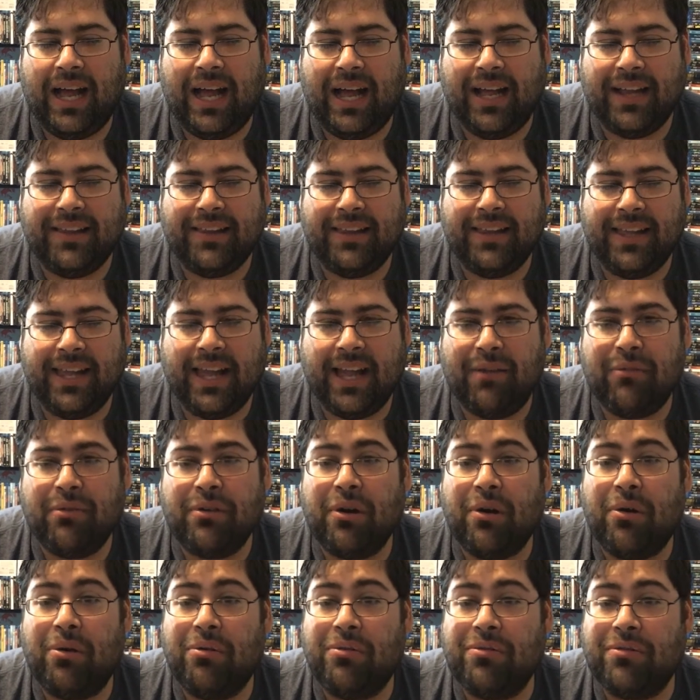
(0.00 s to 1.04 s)
I think I
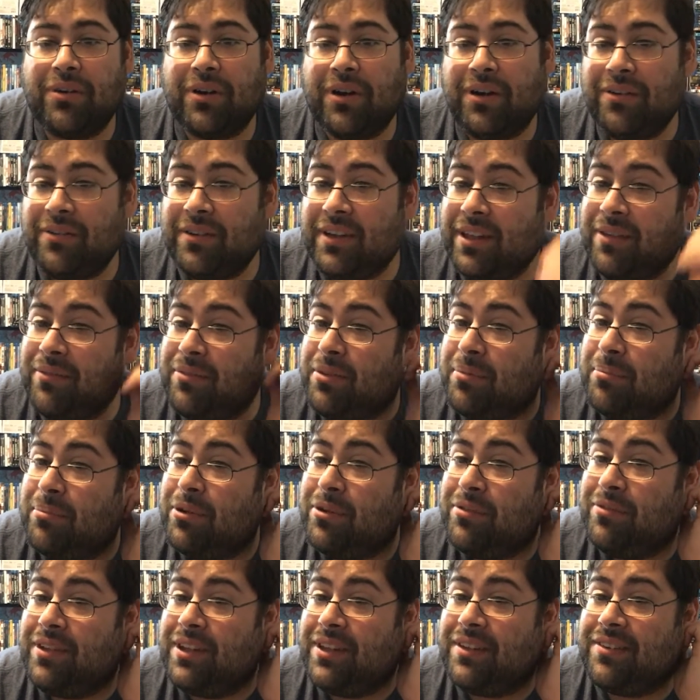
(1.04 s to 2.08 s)
would overall give the
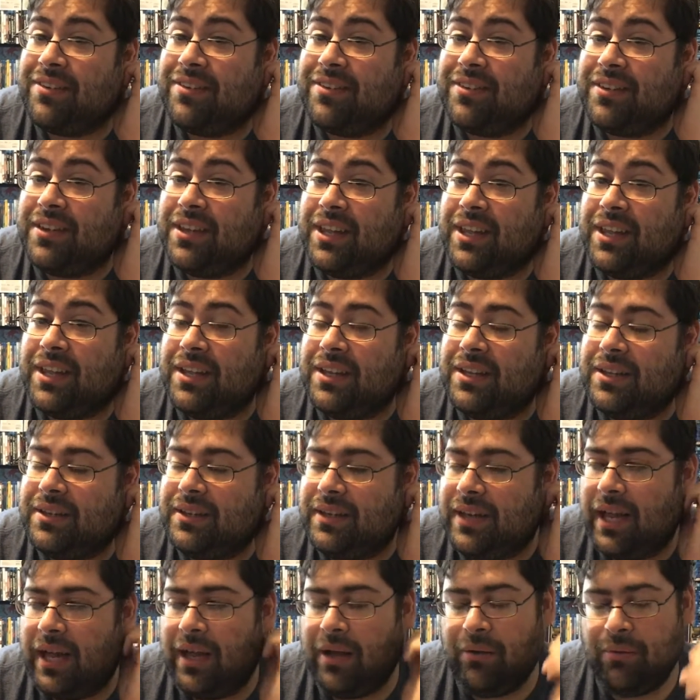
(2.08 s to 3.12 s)
movie a C.
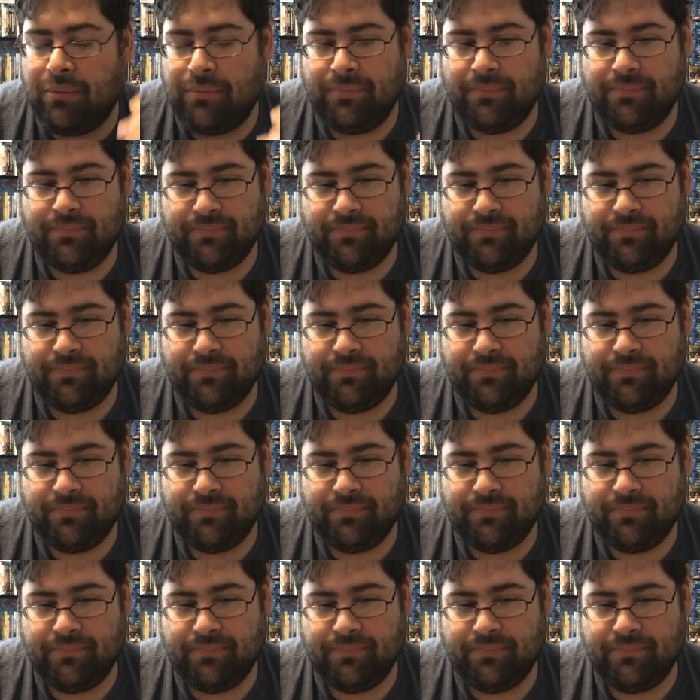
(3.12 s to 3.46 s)
Now,